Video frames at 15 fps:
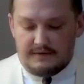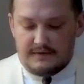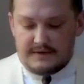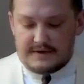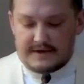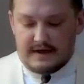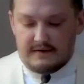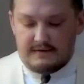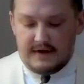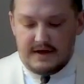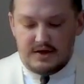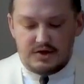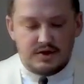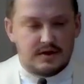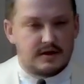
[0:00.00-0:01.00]

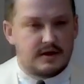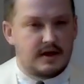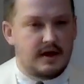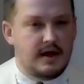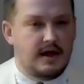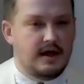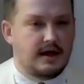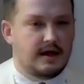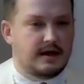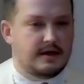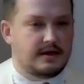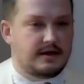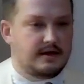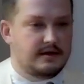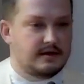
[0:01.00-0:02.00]
salvation and
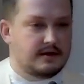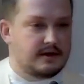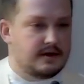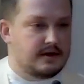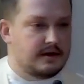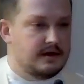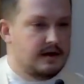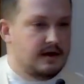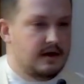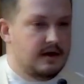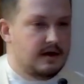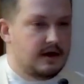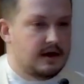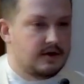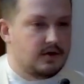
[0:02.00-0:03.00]
healing
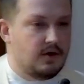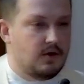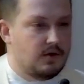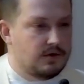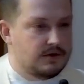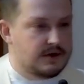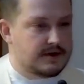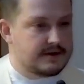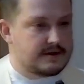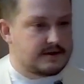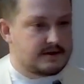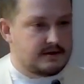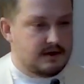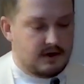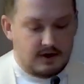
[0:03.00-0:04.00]
and
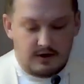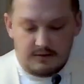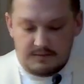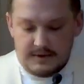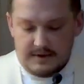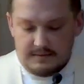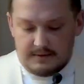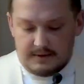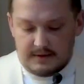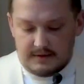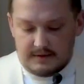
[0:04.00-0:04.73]
wholeness to all people.